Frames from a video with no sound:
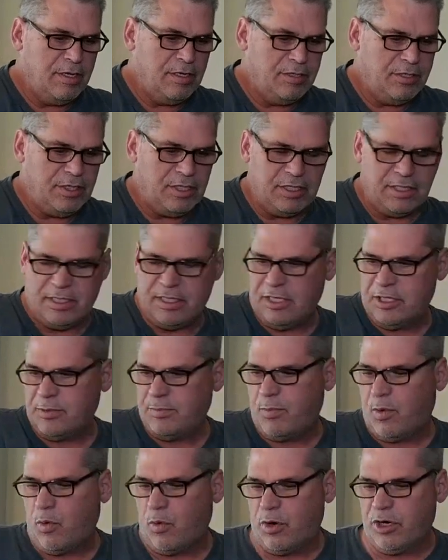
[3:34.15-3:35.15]
just
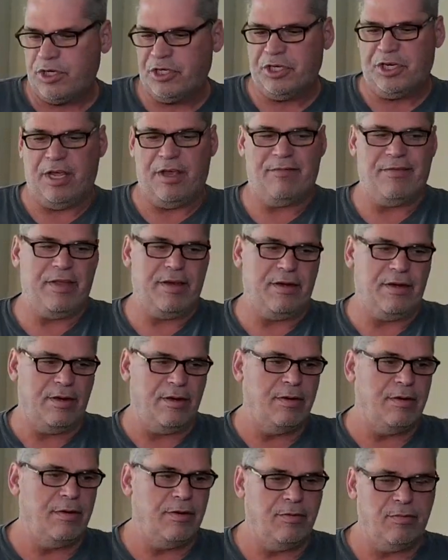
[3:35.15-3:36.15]
this portion of it
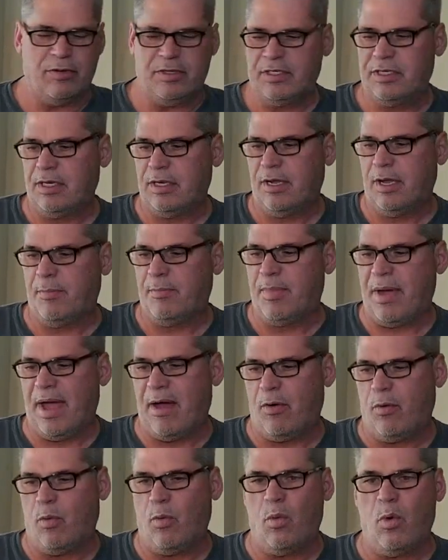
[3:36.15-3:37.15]
was
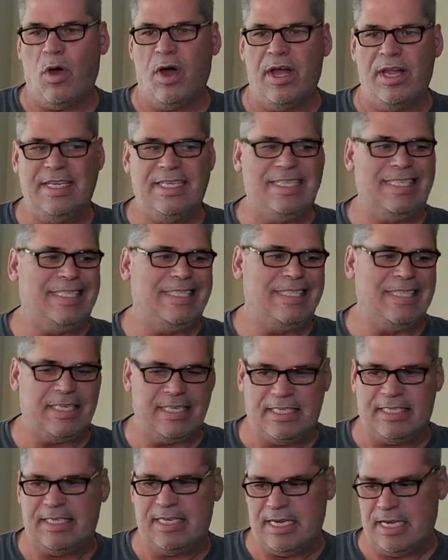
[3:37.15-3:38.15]
about
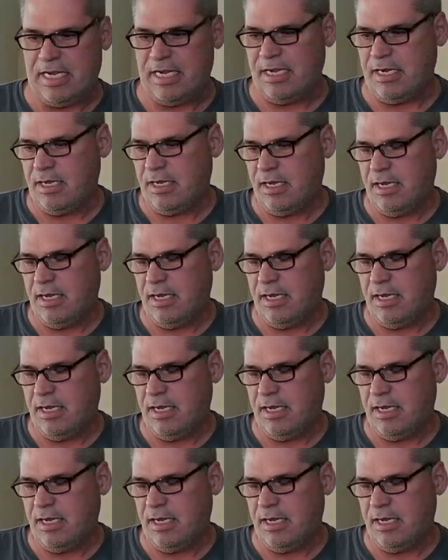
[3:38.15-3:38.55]
$160.